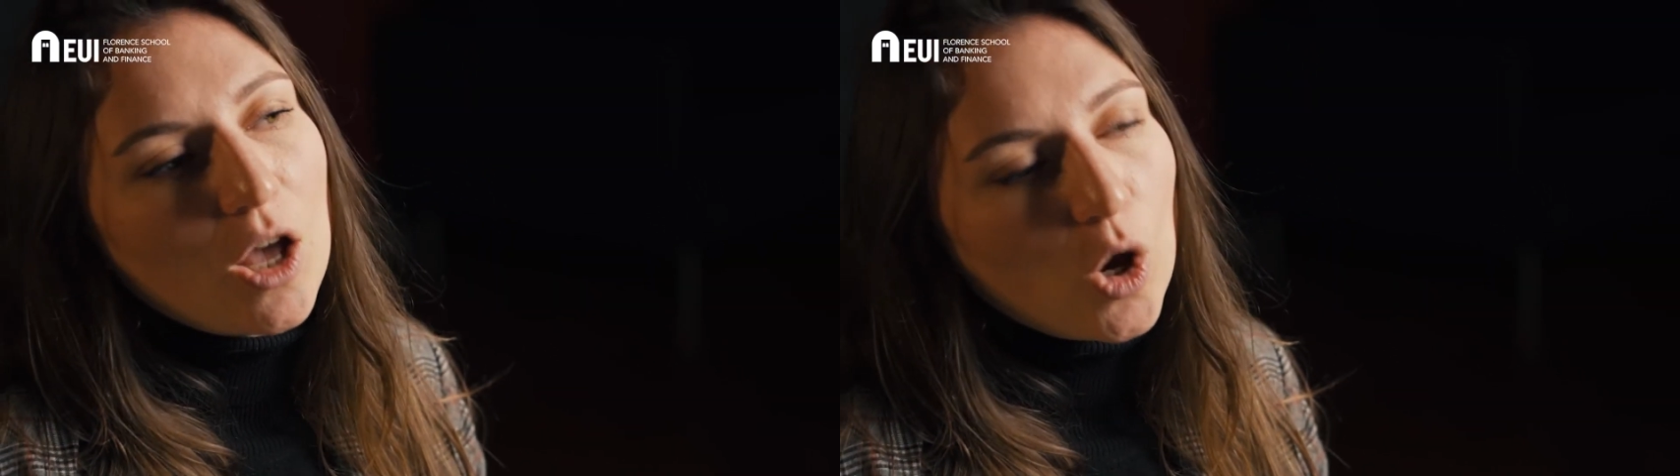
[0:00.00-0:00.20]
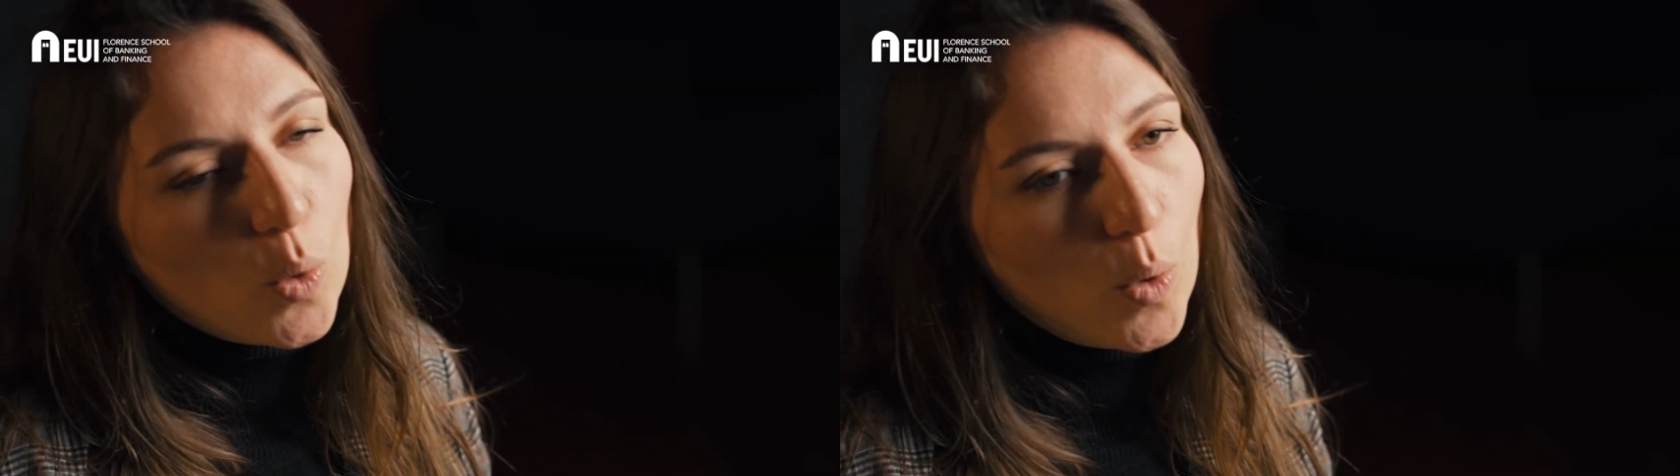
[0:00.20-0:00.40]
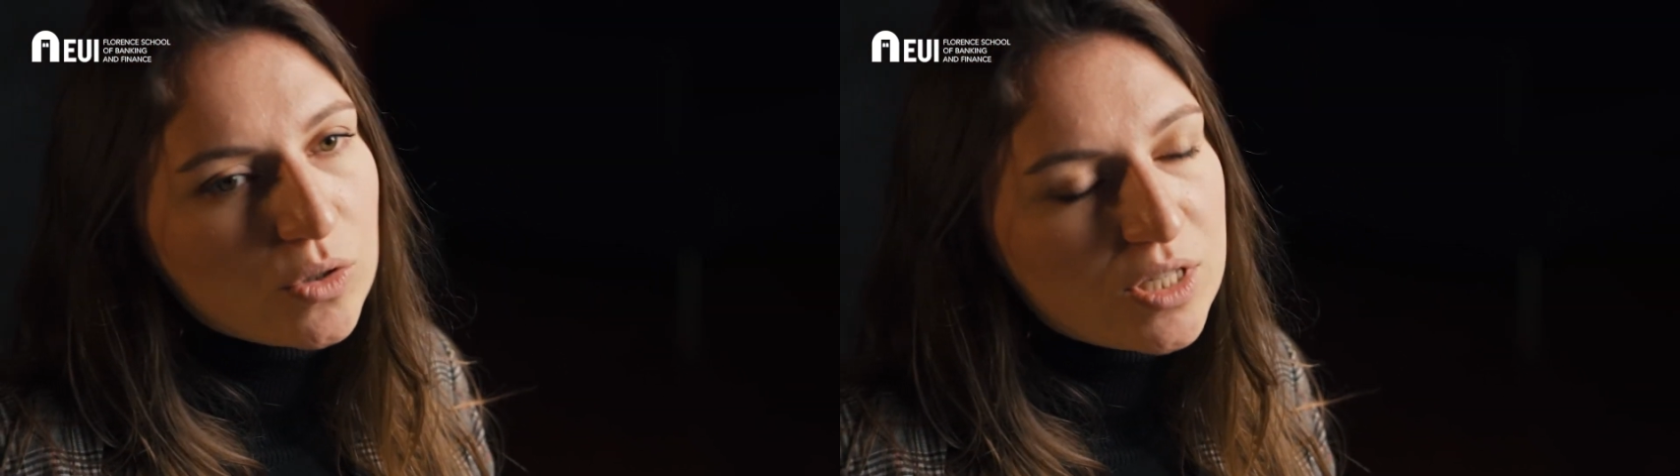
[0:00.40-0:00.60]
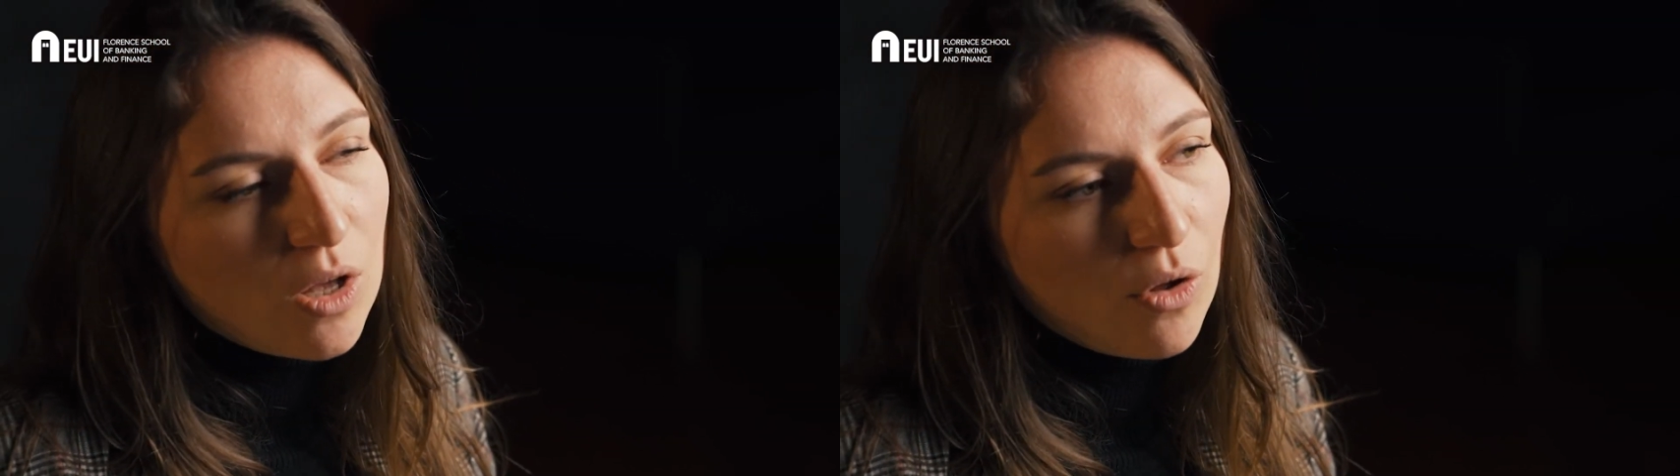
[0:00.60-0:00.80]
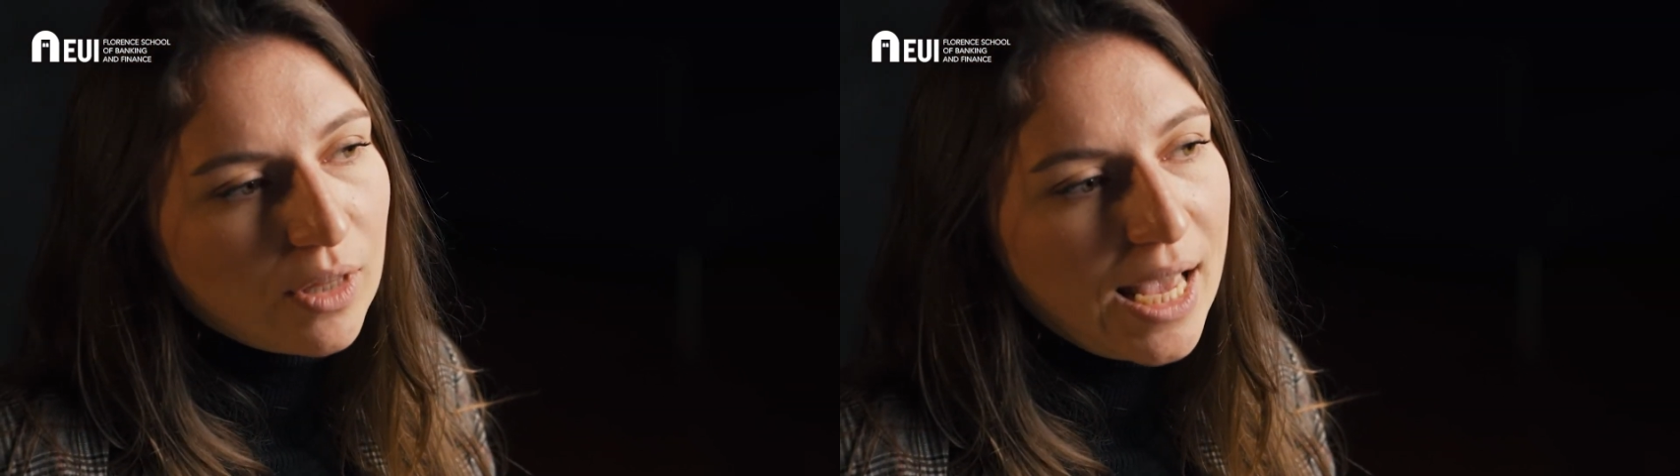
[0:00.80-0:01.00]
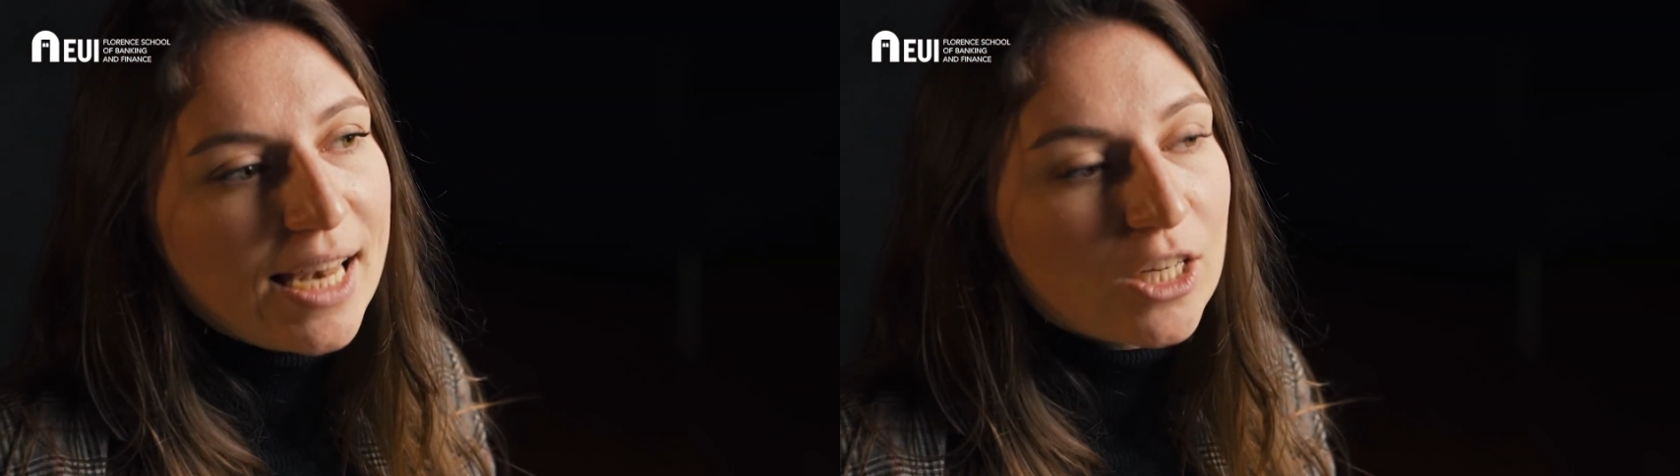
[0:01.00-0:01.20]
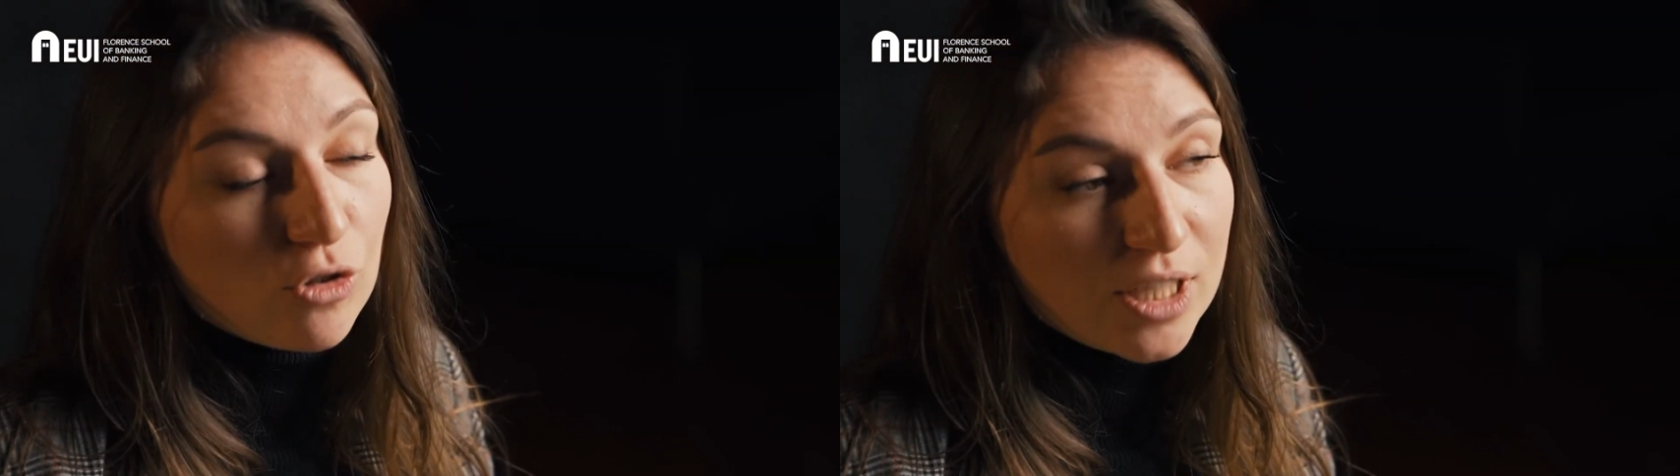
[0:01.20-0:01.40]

quotes on electronic